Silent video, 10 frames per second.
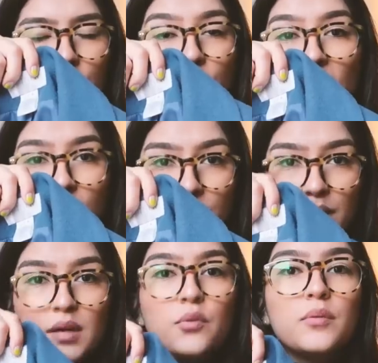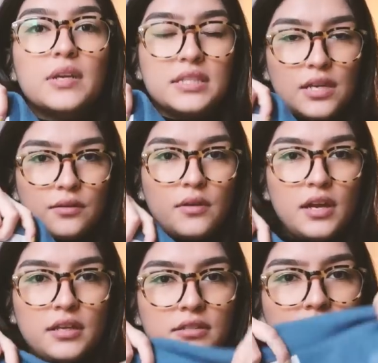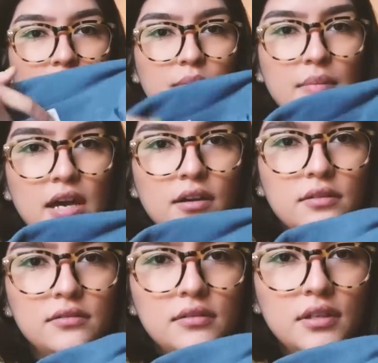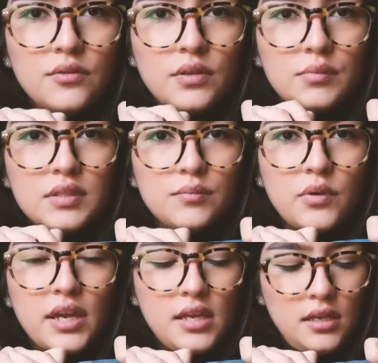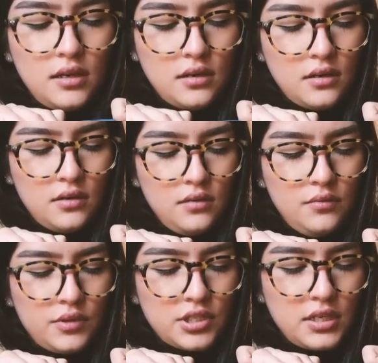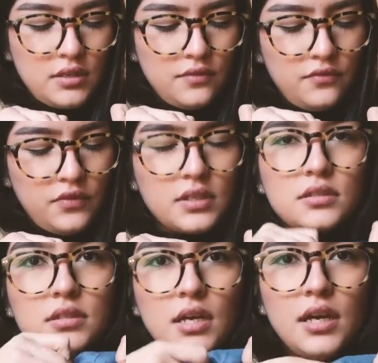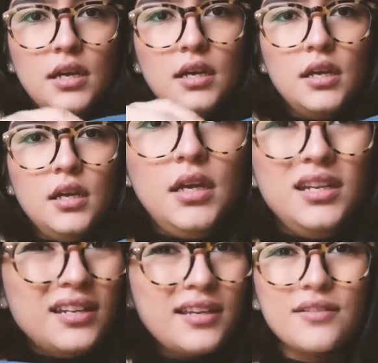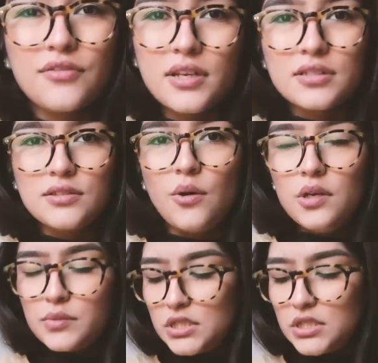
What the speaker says: They don't have them anymore because I took them out, ripped them right here, which I need to fix that. I need to get a freaking sewing